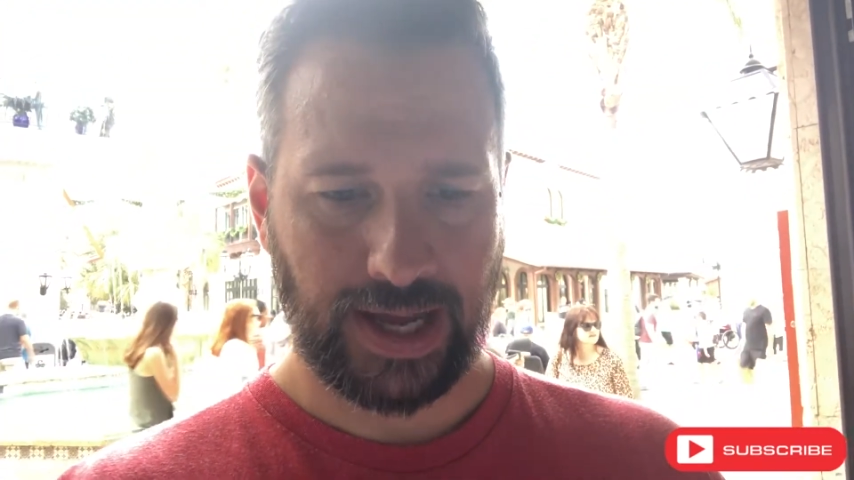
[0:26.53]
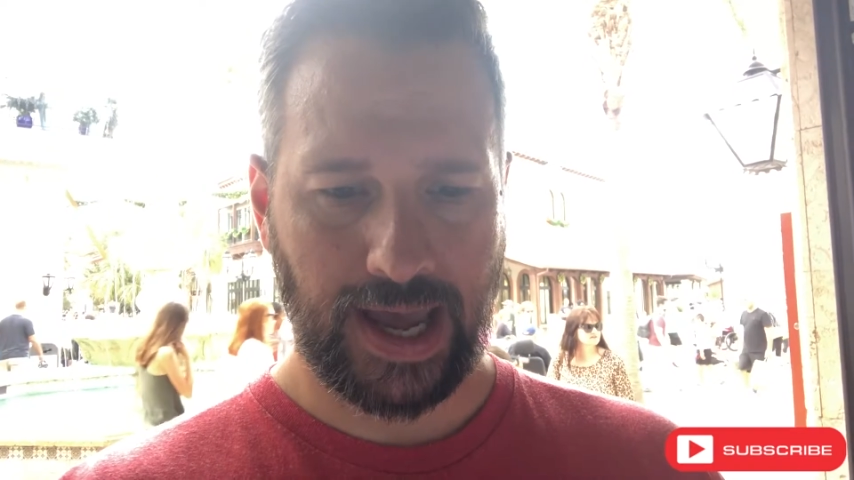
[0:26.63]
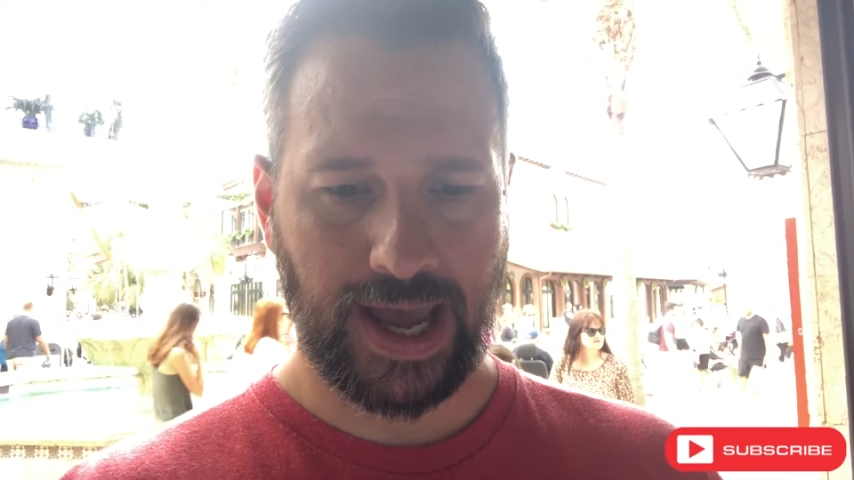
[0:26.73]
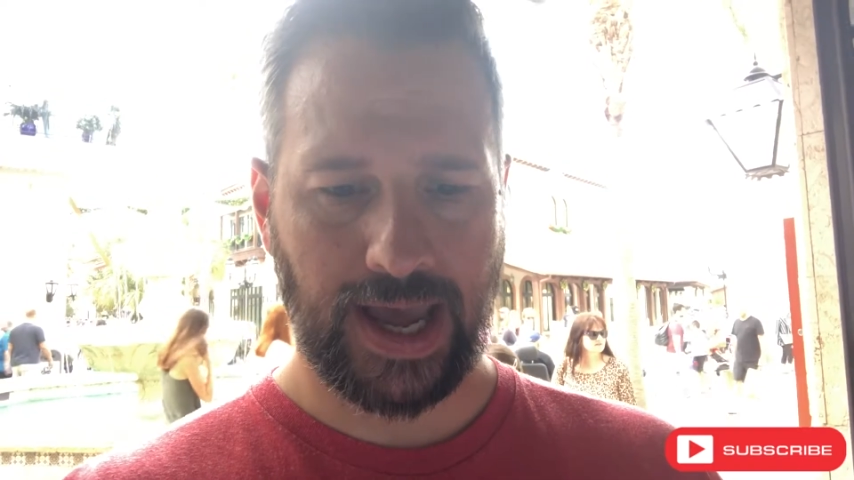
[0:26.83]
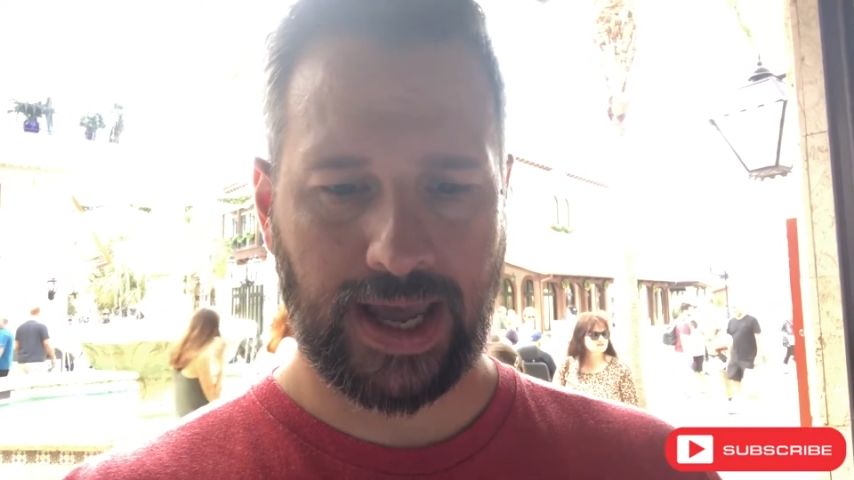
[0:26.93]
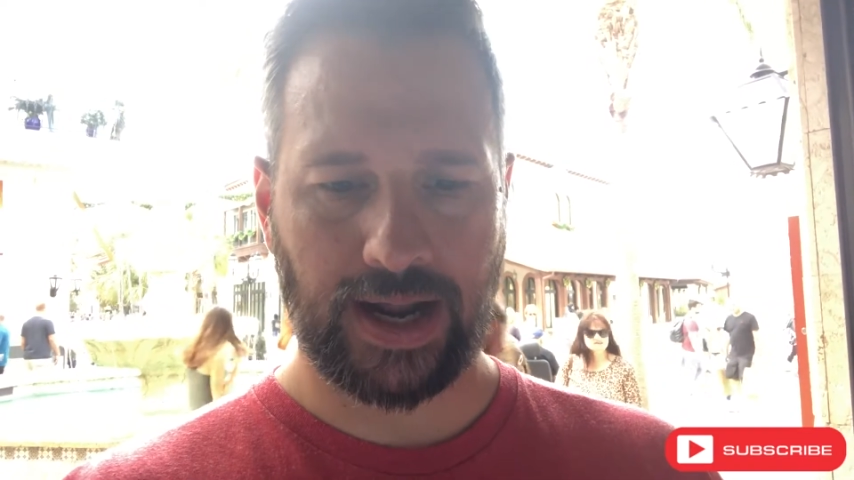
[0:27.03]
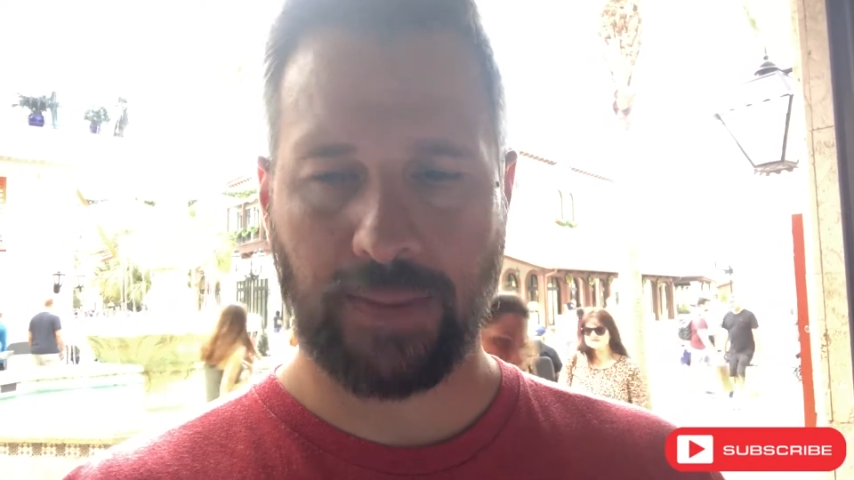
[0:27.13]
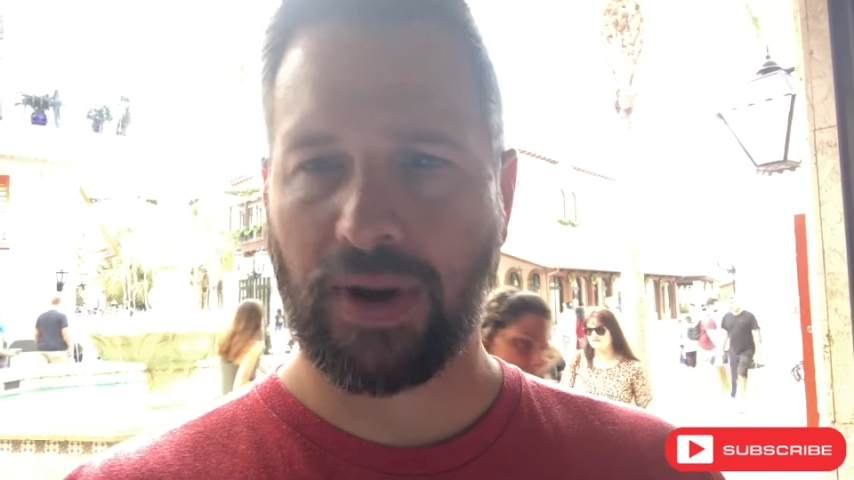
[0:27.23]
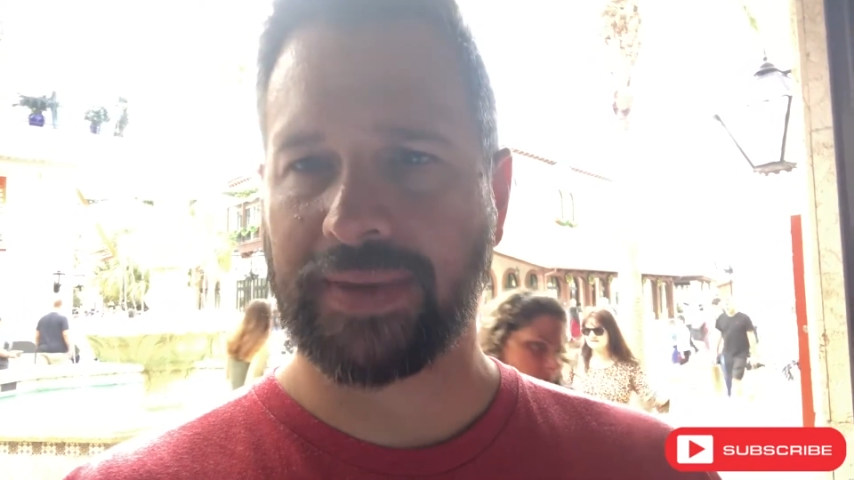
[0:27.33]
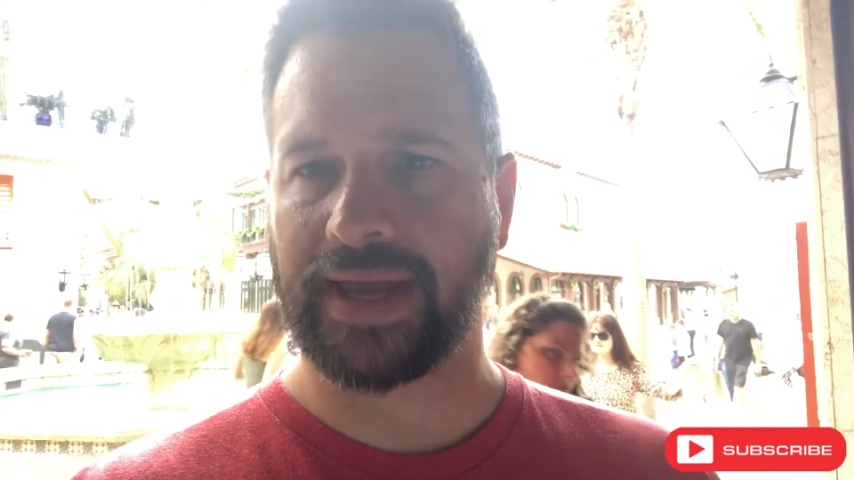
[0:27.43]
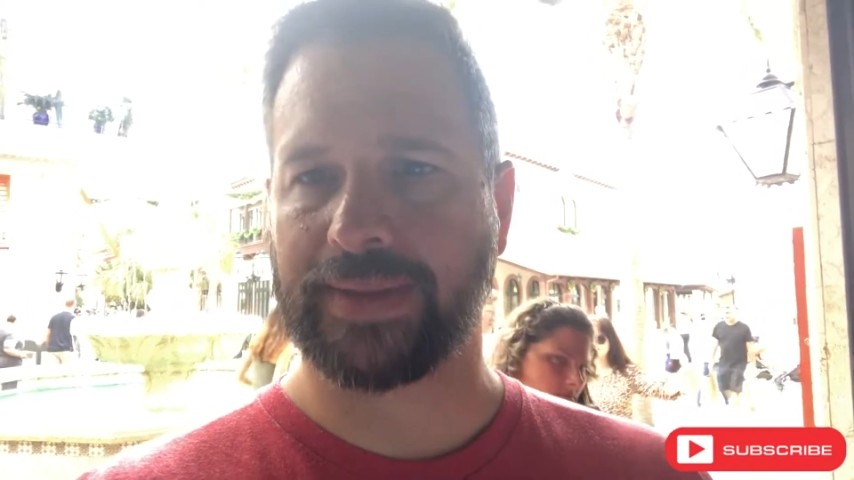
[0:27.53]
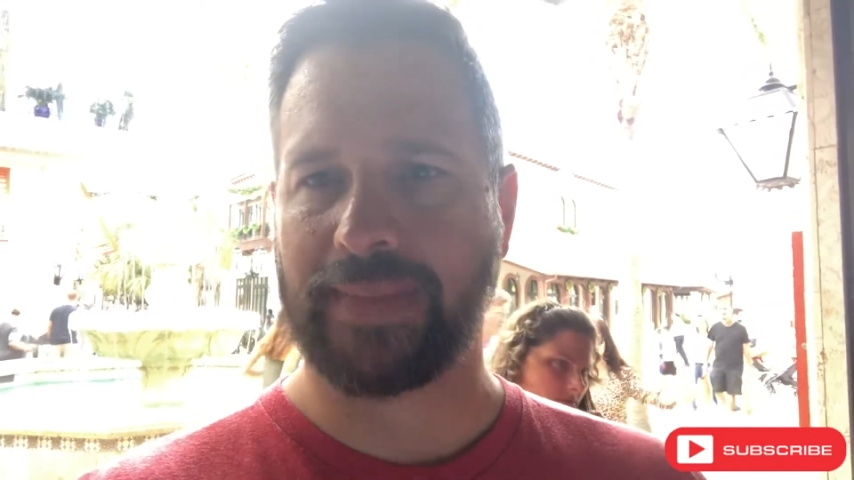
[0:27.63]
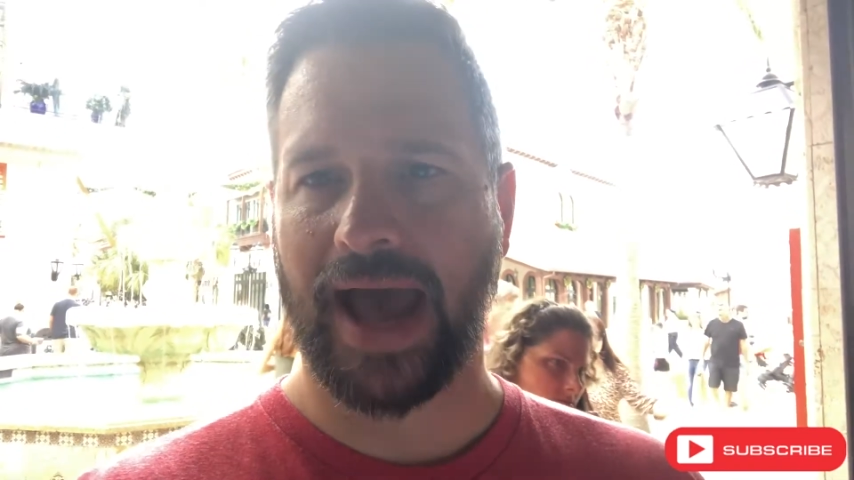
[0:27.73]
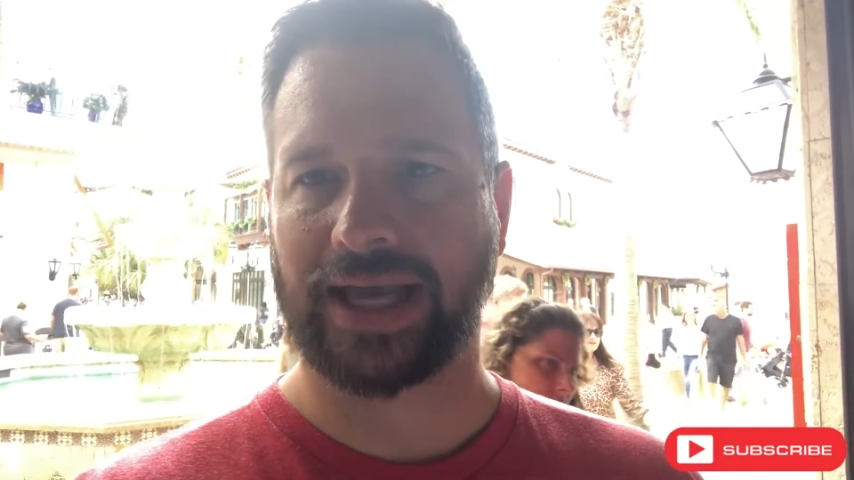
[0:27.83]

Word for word: and uh, probably get a mac